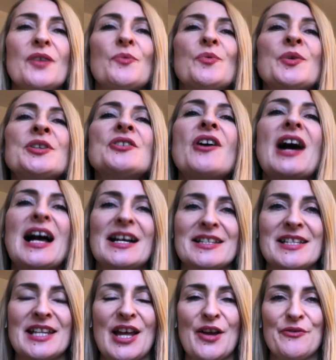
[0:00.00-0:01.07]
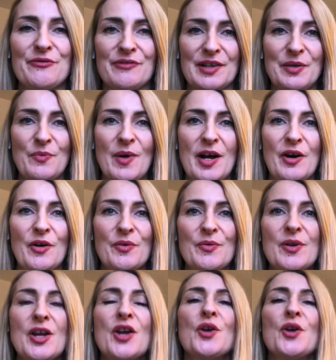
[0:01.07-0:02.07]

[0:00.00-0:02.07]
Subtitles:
We're not acting out of free will.